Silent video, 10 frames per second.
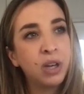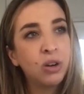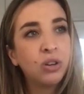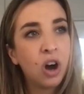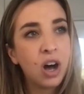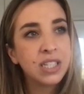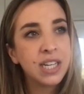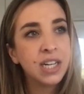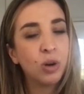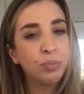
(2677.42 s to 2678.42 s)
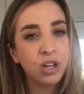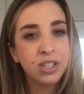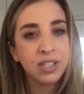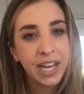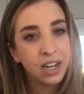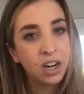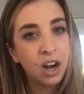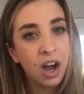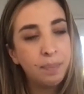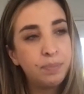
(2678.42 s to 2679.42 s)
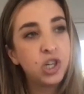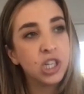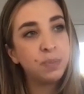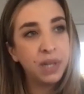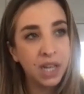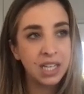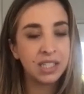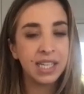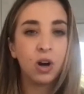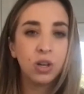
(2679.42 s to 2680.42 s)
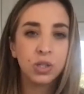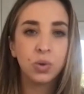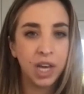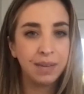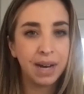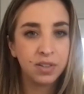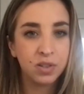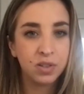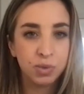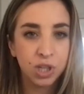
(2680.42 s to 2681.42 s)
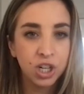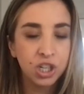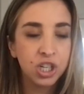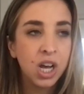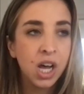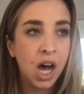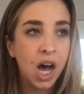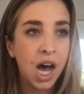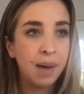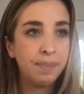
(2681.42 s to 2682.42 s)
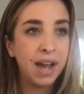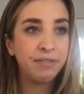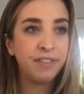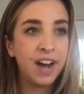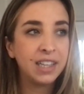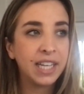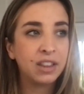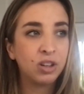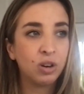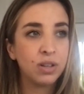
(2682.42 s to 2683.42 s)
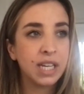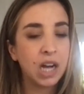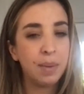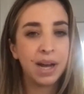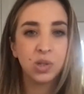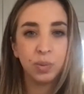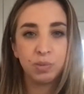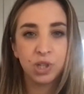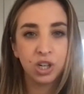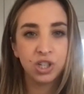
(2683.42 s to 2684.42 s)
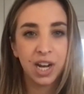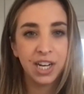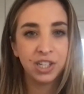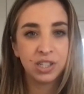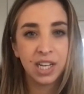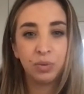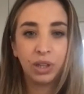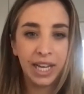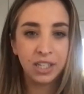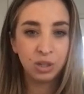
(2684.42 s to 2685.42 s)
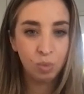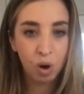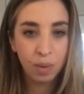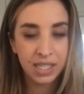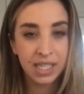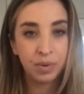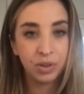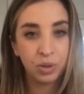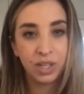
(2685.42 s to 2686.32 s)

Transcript: Camille Kostick or Brooks Nader, just because they also came out of Swim Search. I find like the girls that come out of Swim Search, I just can relate to more because they went